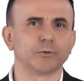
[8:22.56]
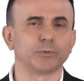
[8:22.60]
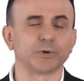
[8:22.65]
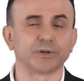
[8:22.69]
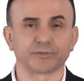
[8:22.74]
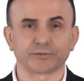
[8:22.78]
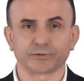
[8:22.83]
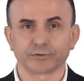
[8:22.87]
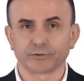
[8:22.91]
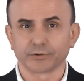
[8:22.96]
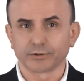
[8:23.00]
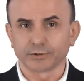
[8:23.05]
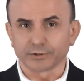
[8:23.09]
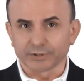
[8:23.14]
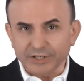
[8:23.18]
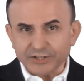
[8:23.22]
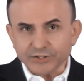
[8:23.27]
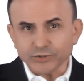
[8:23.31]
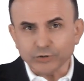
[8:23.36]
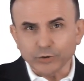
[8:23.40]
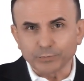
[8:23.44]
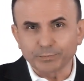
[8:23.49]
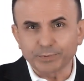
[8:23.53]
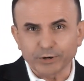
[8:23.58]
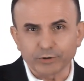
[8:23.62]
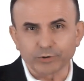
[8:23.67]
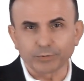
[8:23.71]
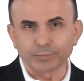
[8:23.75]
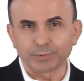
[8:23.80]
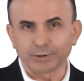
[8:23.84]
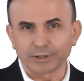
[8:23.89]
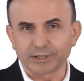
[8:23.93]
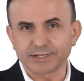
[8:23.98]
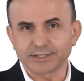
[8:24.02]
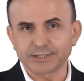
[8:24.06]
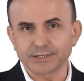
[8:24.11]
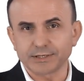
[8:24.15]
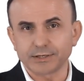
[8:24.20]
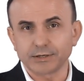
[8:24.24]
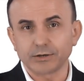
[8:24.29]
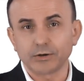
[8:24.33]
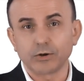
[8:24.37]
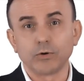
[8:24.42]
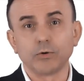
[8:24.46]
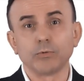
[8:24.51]
With less
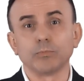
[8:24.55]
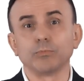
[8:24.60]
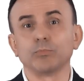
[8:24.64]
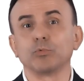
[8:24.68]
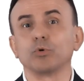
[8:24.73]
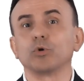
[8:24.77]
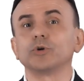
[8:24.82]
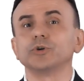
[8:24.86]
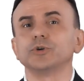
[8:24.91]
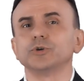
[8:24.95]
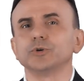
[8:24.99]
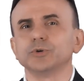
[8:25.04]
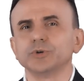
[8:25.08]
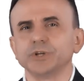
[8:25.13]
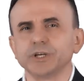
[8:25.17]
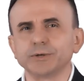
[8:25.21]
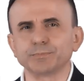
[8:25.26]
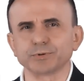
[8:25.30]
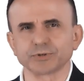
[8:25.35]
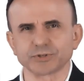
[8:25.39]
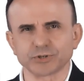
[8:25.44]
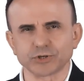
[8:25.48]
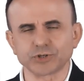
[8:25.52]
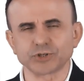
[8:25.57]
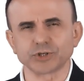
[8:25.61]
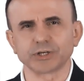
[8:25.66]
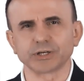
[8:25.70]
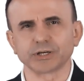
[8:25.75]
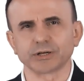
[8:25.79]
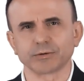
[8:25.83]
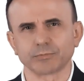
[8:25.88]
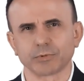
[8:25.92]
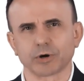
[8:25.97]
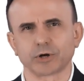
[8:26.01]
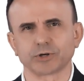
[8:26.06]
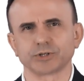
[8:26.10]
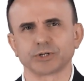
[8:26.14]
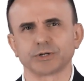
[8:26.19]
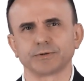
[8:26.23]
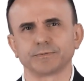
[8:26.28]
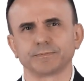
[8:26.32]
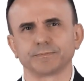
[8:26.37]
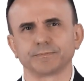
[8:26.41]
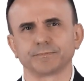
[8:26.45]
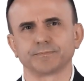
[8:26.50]
comparability, more unique positioning and
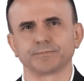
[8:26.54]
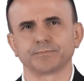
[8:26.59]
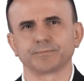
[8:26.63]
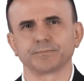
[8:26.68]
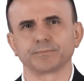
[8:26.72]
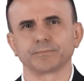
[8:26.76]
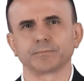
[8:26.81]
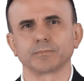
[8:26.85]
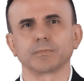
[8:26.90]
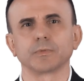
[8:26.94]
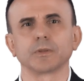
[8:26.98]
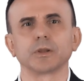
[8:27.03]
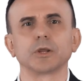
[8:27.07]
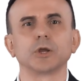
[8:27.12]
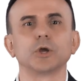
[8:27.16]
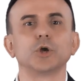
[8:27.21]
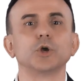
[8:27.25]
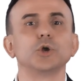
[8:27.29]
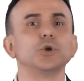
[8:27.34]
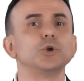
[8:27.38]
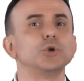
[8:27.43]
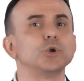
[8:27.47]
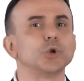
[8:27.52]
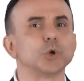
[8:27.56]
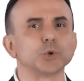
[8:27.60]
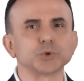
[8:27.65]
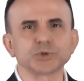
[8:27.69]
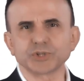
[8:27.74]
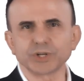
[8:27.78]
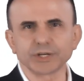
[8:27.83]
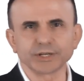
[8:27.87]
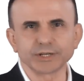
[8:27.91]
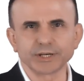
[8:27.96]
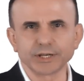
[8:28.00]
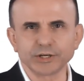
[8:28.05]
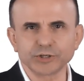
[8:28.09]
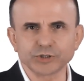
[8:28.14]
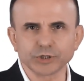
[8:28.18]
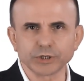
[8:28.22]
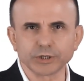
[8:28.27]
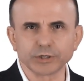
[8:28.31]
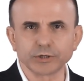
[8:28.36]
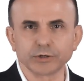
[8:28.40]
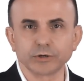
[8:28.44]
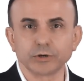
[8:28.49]
margin. No
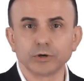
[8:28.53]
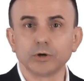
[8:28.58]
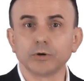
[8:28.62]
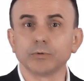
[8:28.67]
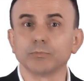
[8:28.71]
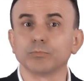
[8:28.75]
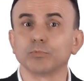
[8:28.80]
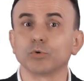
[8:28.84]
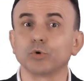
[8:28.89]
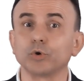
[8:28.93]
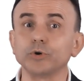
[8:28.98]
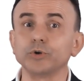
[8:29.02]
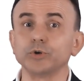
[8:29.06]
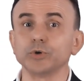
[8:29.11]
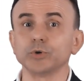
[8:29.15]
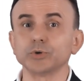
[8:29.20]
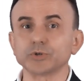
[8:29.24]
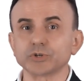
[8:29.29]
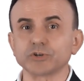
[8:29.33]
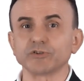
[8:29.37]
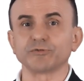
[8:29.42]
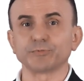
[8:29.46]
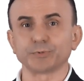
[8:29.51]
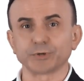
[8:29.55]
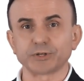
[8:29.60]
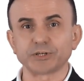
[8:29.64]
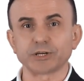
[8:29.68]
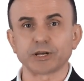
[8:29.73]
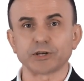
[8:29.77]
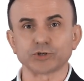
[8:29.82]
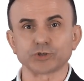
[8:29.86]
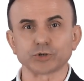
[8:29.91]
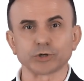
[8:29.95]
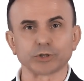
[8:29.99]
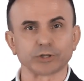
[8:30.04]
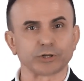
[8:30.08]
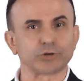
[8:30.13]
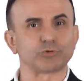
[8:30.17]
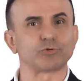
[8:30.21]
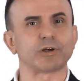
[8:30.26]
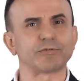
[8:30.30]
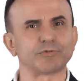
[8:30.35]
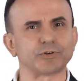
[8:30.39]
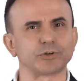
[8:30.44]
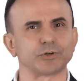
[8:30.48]
stagnation, more use of potential and
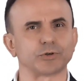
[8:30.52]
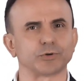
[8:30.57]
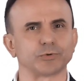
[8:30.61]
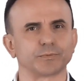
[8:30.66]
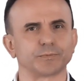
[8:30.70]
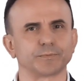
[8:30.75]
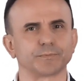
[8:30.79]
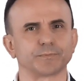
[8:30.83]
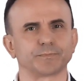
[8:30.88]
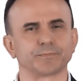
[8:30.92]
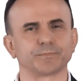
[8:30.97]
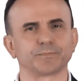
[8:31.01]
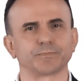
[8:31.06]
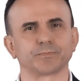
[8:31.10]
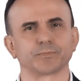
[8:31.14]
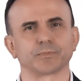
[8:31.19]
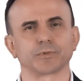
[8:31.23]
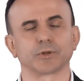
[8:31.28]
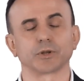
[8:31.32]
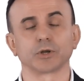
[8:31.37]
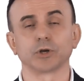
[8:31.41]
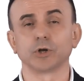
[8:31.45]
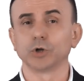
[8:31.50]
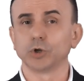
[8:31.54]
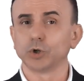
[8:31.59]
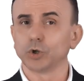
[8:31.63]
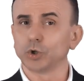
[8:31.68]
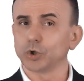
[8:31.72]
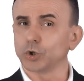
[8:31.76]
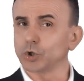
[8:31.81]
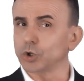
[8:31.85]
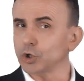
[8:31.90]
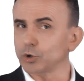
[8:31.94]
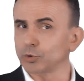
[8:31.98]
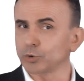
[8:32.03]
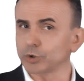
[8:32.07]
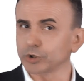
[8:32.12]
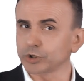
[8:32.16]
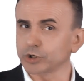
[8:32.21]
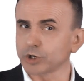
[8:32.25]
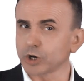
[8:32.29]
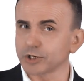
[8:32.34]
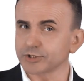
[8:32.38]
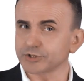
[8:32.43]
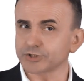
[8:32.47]
revenue. Lower
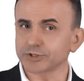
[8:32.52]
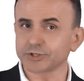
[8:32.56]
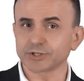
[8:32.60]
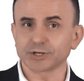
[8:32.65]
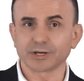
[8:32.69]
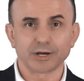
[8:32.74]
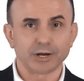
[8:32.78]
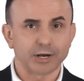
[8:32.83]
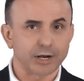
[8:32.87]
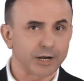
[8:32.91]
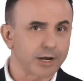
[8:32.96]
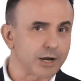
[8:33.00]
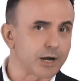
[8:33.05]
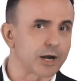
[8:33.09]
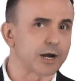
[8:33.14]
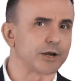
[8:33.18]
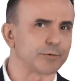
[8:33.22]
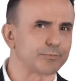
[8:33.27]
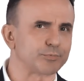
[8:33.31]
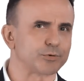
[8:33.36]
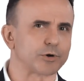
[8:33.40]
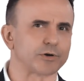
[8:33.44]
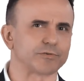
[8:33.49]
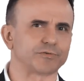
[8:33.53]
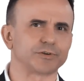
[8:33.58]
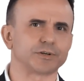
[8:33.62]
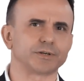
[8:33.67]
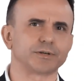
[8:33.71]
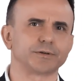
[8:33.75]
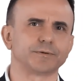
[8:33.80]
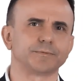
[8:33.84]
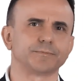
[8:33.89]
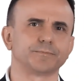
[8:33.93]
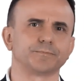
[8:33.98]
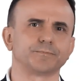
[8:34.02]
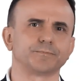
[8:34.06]
cost, higher profit.